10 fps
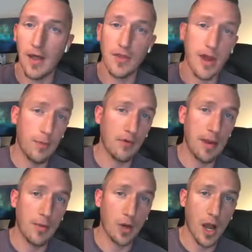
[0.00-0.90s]
the number of
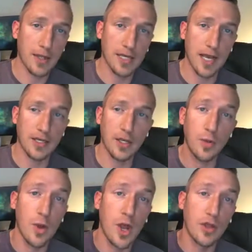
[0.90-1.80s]
people contacting
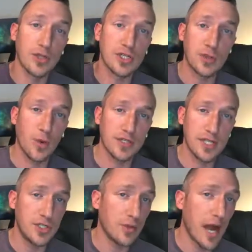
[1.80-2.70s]
you, the source
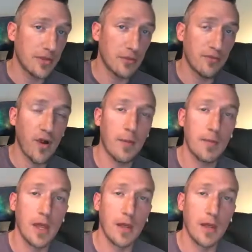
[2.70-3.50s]
that you got them from,